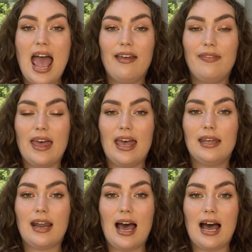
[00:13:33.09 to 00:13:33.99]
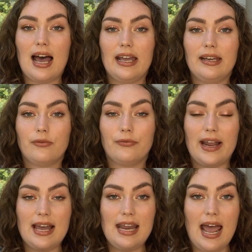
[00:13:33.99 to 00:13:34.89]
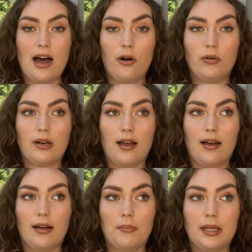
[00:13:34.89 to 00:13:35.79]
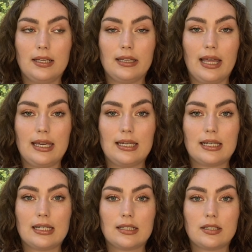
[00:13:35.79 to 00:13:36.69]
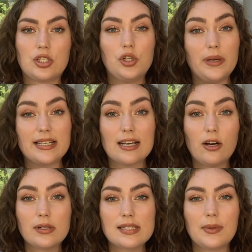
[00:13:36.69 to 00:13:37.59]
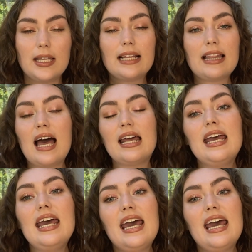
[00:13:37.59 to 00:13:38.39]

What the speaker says: and then I ran out like 2 weeks ago or something like that,